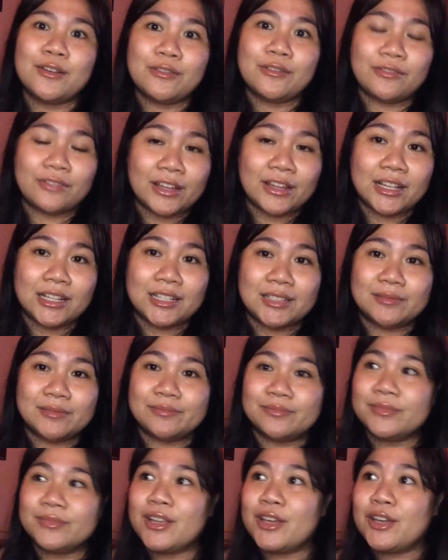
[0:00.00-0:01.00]
film
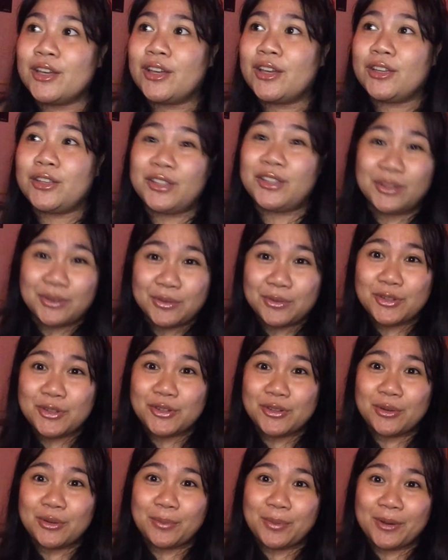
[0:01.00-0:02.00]

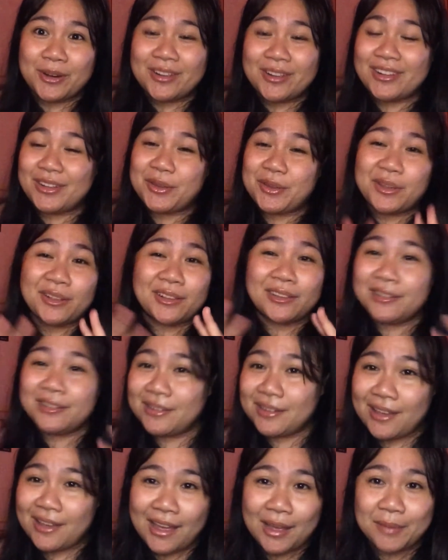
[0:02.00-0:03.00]
YouTuber that you could
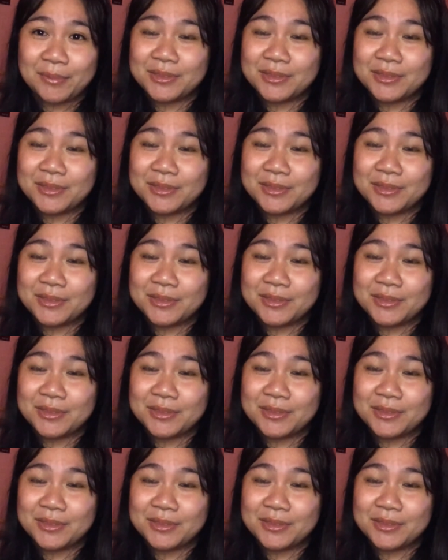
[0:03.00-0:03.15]
look up